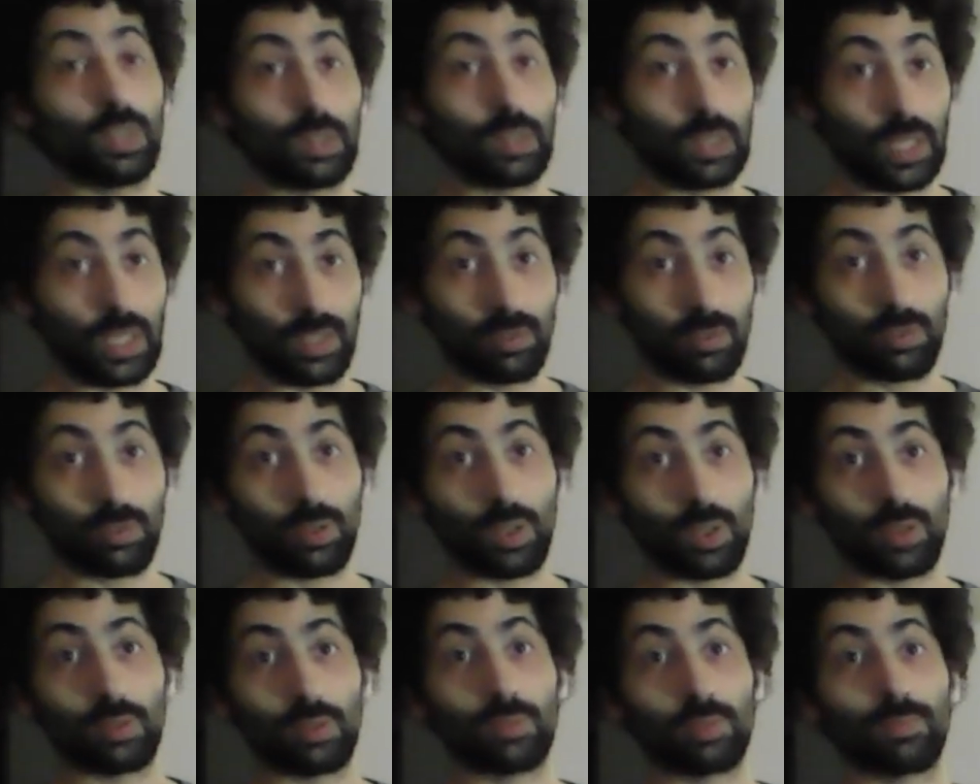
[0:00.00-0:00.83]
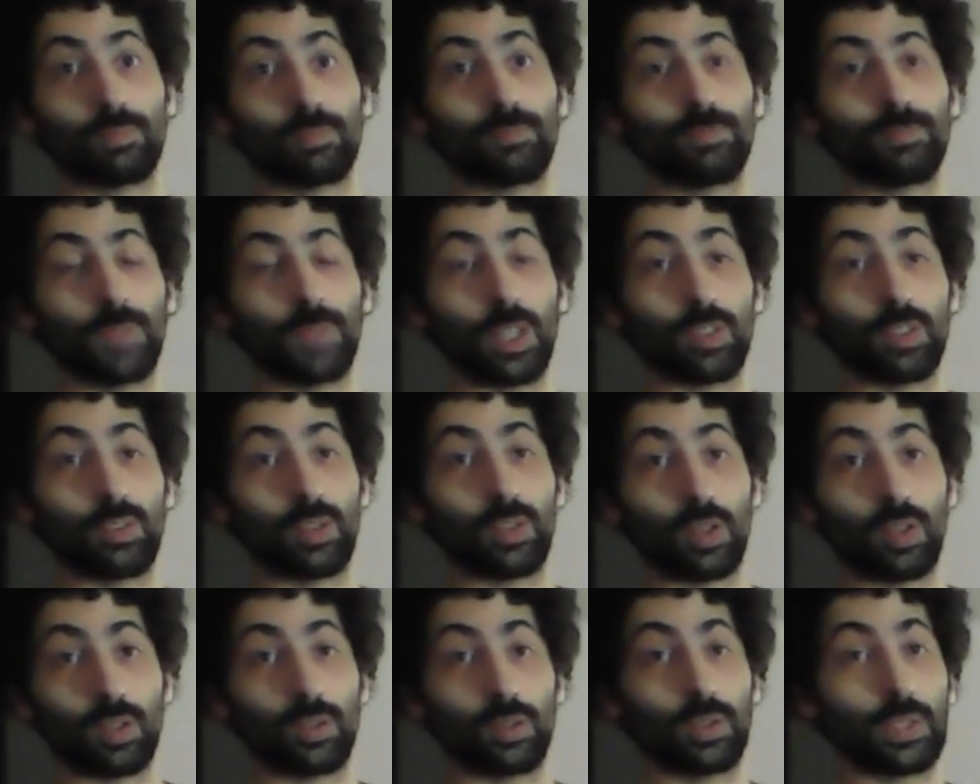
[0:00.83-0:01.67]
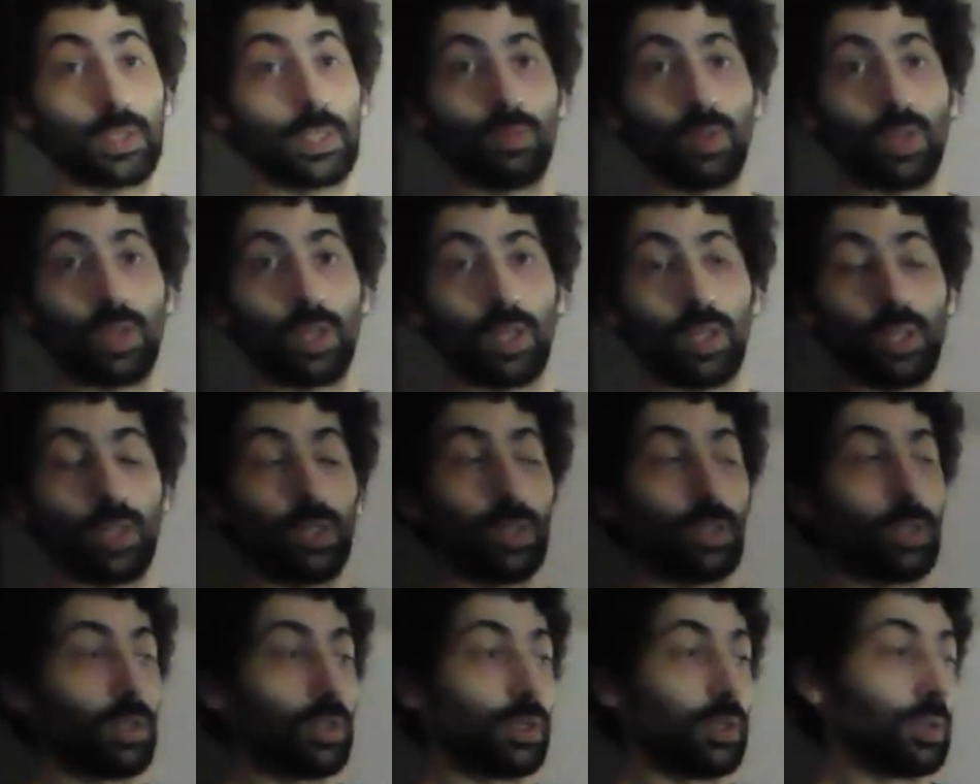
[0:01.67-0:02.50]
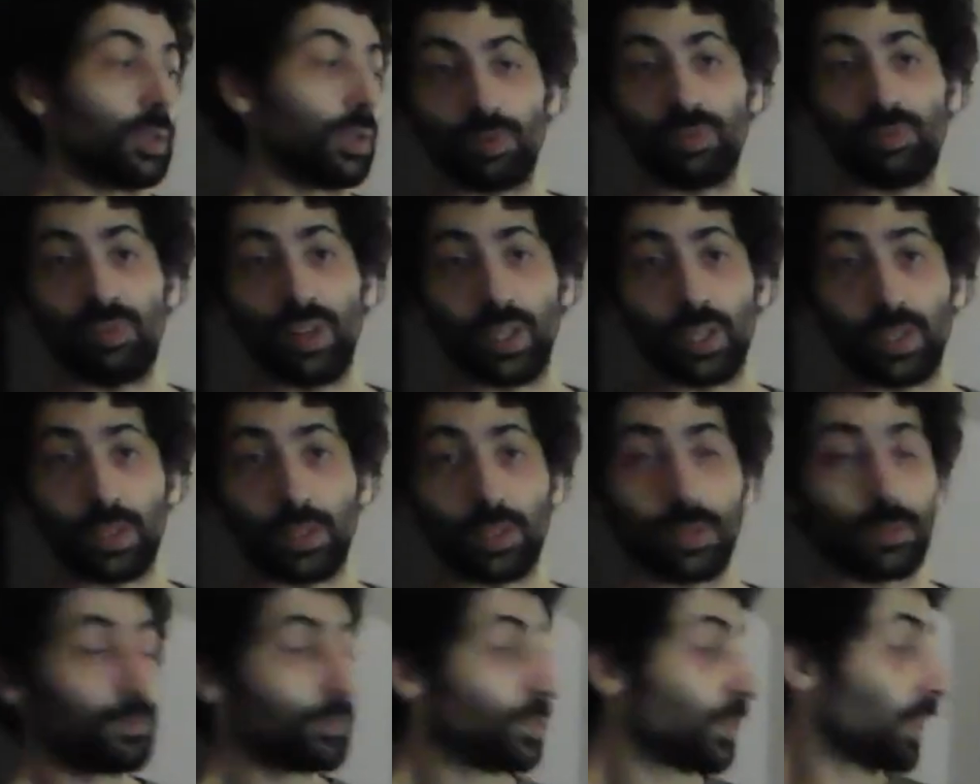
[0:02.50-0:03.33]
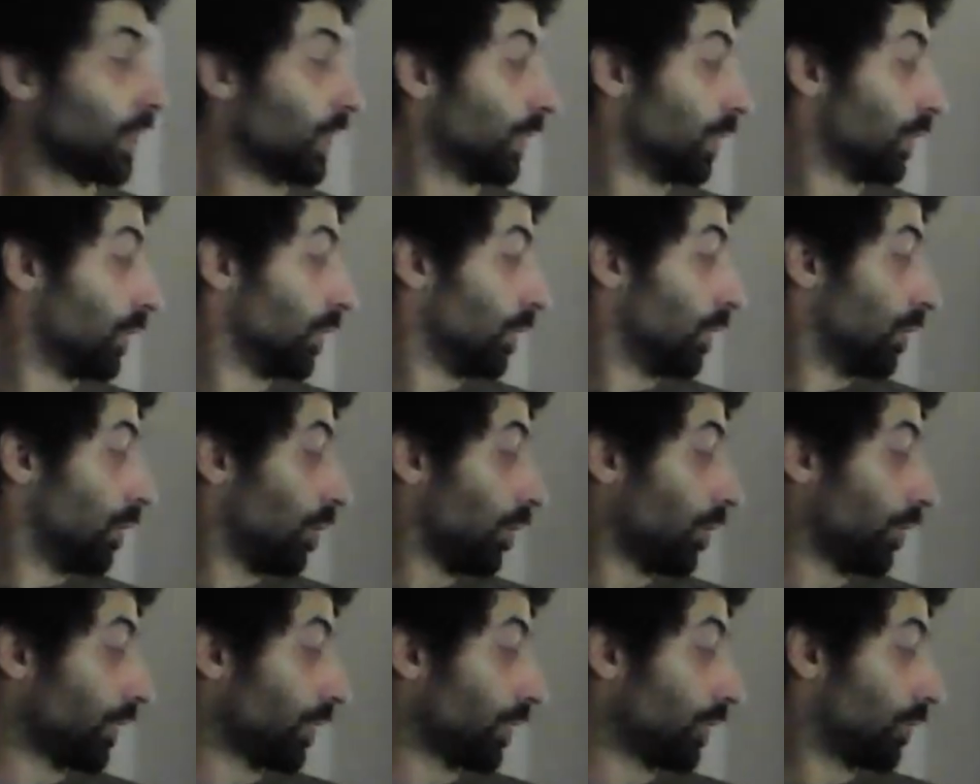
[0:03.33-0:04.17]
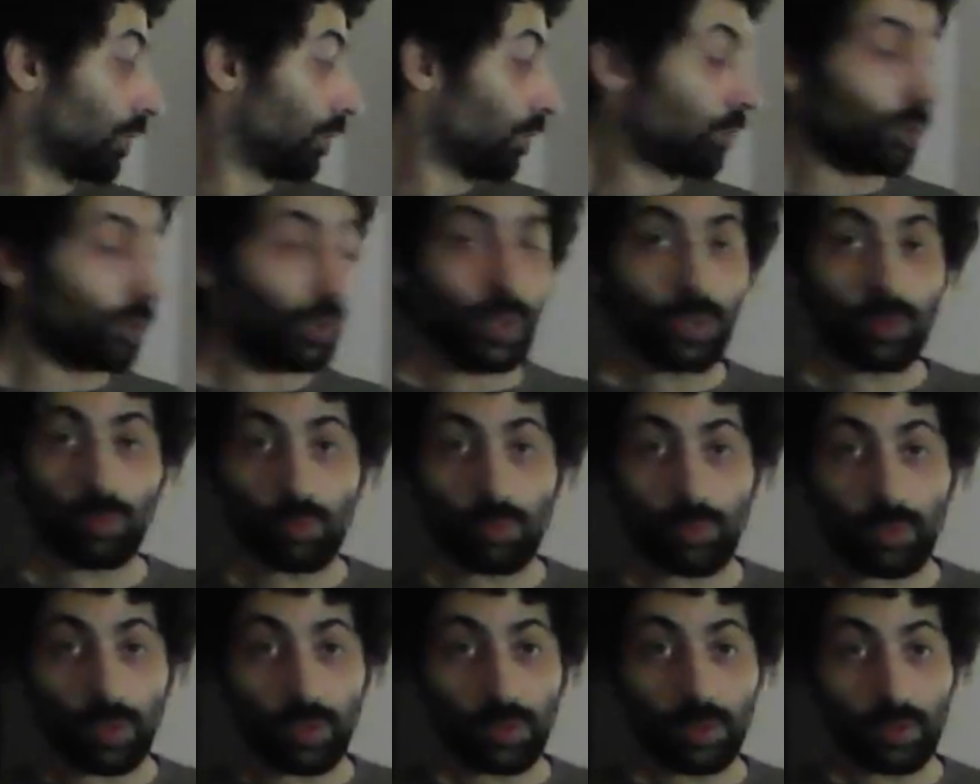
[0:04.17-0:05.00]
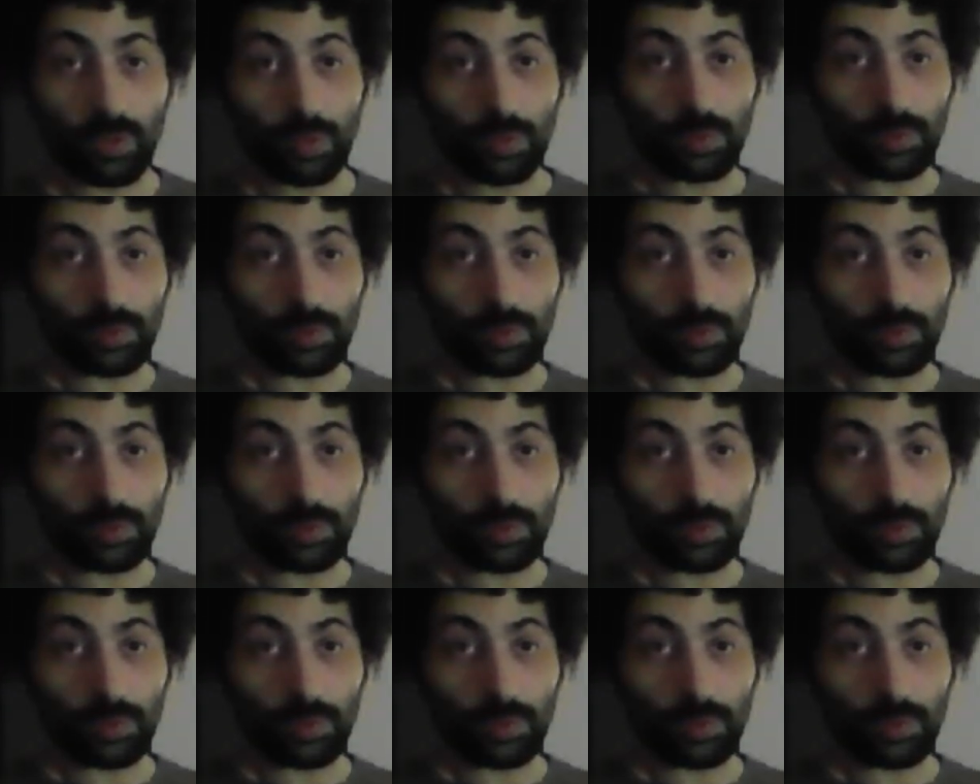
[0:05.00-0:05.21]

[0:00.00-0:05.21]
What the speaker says: That's not very fulfilling. Alright, so let's move on.